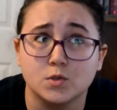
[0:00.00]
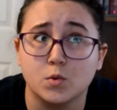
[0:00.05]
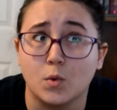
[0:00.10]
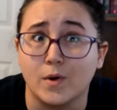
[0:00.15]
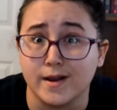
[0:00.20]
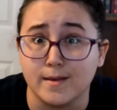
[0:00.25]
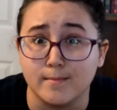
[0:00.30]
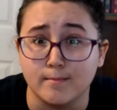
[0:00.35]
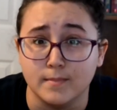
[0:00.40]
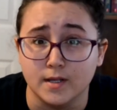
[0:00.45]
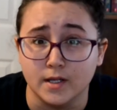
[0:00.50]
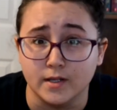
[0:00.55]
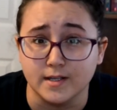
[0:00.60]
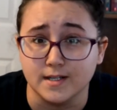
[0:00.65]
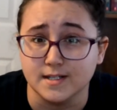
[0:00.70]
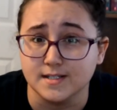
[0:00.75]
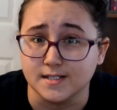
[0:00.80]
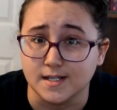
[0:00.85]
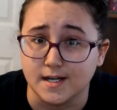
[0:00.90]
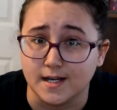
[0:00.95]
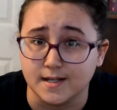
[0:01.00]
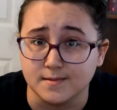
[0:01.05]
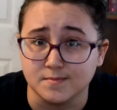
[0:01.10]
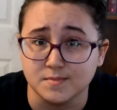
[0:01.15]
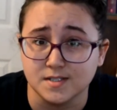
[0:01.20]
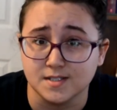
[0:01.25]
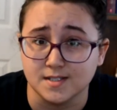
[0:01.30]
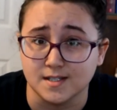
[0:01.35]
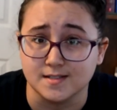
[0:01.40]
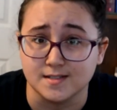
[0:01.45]
20 million
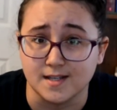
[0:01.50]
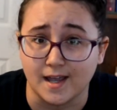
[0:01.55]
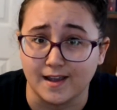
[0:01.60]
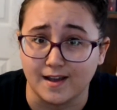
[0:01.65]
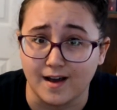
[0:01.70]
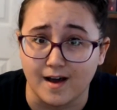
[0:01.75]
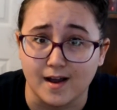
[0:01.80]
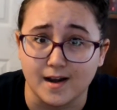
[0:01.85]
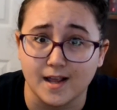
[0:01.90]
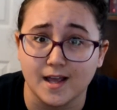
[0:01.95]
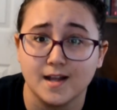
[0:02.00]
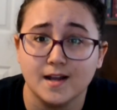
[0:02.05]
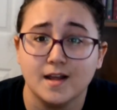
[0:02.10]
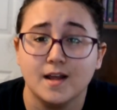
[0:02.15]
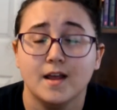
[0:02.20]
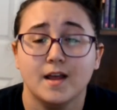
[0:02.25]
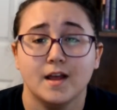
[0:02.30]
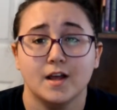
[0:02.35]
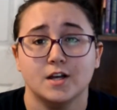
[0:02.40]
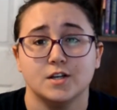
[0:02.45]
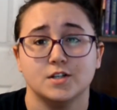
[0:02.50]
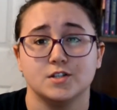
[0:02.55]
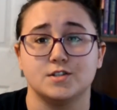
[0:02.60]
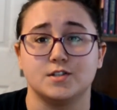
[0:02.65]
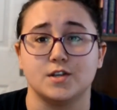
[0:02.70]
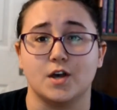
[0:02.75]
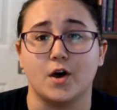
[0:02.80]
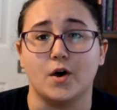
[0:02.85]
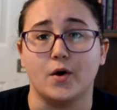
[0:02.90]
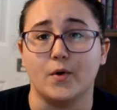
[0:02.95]
times since I got it.
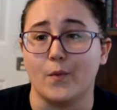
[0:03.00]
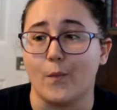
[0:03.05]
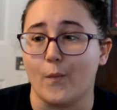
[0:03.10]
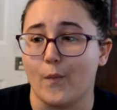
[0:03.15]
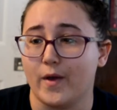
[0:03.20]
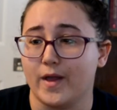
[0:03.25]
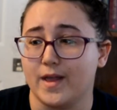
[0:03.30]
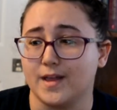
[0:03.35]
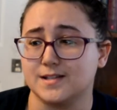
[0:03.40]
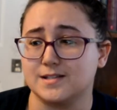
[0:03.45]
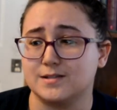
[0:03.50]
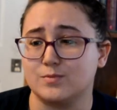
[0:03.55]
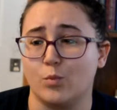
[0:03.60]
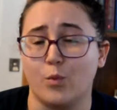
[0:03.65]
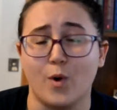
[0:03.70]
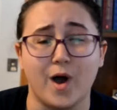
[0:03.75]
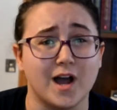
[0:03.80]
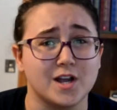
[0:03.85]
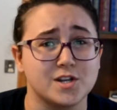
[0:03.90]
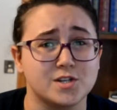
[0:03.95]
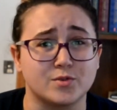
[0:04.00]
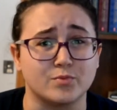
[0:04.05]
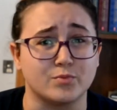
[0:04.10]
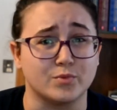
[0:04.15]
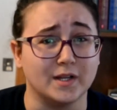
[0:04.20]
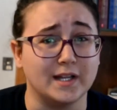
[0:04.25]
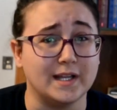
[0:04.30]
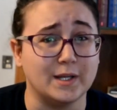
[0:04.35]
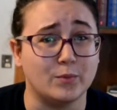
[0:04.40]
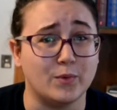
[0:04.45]
So it's washed
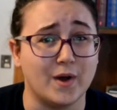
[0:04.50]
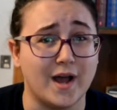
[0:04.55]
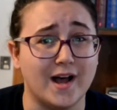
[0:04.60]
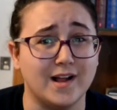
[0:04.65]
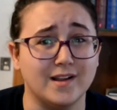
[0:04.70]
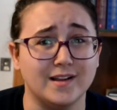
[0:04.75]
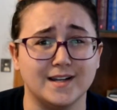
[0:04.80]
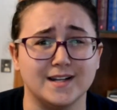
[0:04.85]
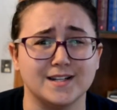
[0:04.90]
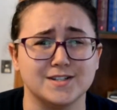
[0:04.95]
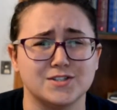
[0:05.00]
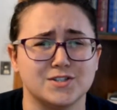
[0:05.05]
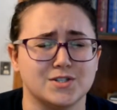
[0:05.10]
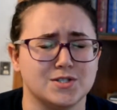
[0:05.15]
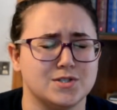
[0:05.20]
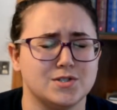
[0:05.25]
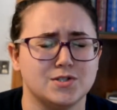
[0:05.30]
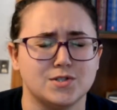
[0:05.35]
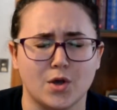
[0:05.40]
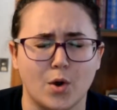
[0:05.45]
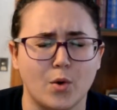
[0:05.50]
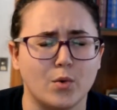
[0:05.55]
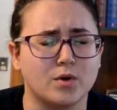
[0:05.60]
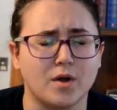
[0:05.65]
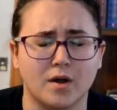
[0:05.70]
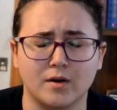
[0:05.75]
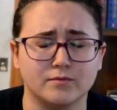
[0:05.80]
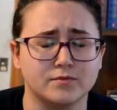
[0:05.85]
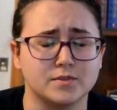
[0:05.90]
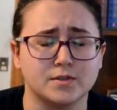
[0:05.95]
really well and it's just so
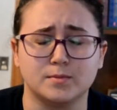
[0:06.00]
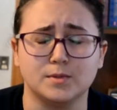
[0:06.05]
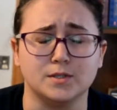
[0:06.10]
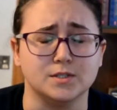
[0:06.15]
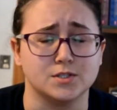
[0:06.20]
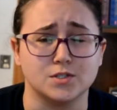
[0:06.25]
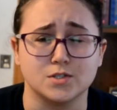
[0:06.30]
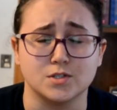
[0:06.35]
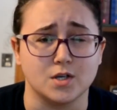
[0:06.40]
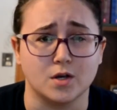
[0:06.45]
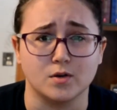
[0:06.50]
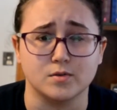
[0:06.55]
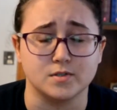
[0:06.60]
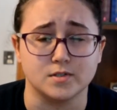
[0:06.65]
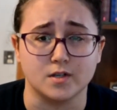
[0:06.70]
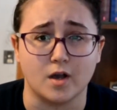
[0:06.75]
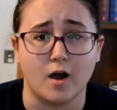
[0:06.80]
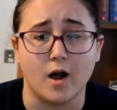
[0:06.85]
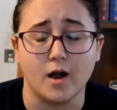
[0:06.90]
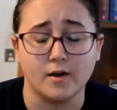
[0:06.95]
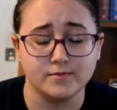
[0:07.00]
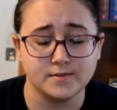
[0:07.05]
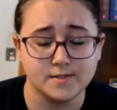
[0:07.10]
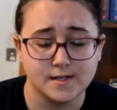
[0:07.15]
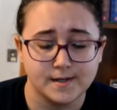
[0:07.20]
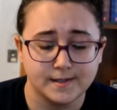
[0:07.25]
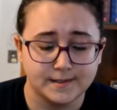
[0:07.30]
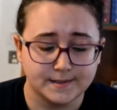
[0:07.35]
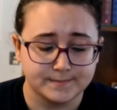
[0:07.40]
comfortable and so soft.